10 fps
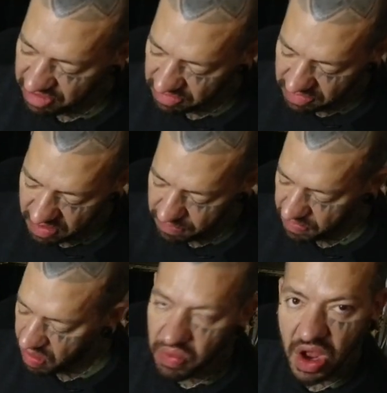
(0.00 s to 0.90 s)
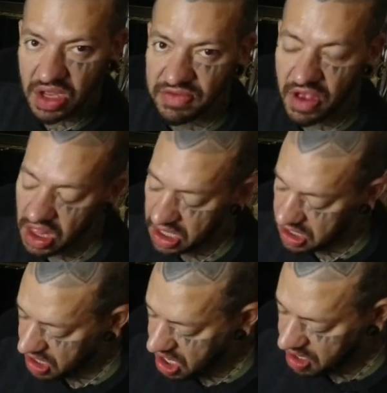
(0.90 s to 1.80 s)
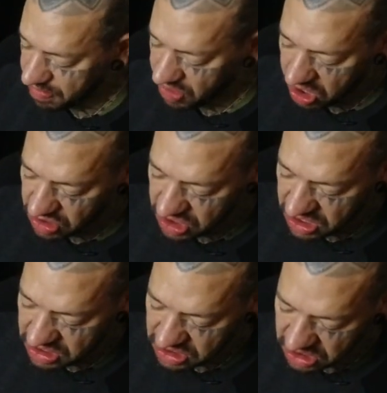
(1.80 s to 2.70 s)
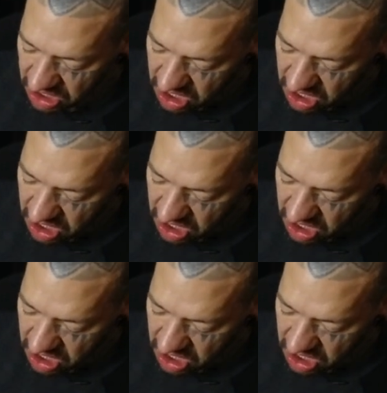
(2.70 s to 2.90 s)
just a rock solid cartridge.